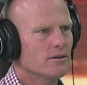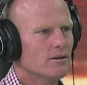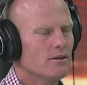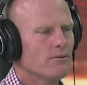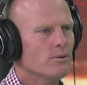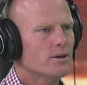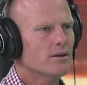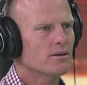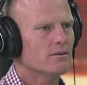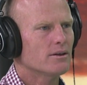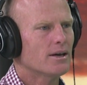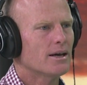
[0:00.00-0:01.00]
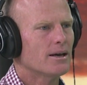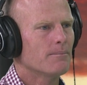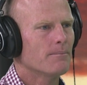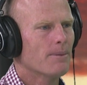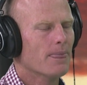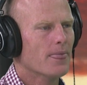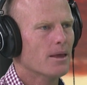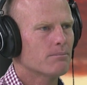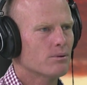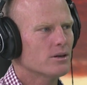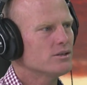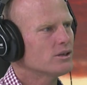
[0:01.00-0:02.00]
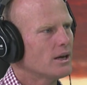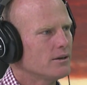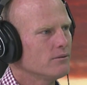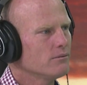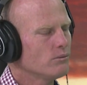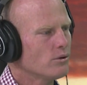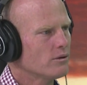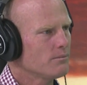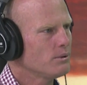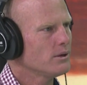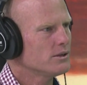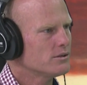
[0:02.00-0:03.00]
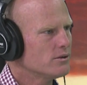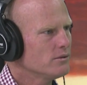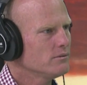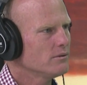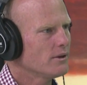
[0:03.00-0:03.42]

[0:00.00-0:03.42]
if we can appreciate what the police do,